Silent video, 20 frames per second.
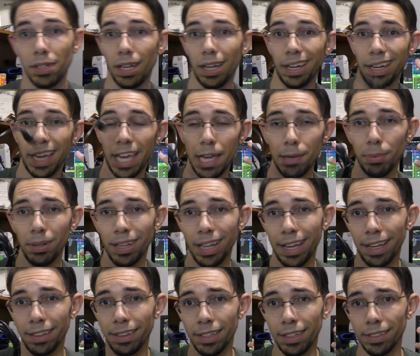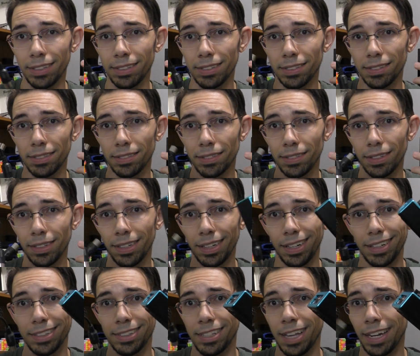a cable like this,
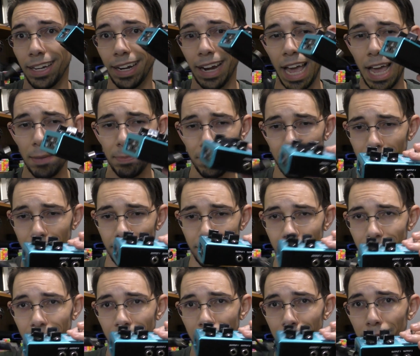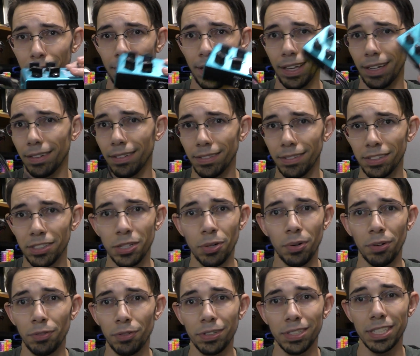it's not going to happen. It doesn't fit. There's
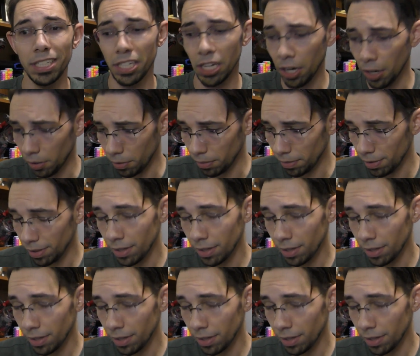nowhere for it to go.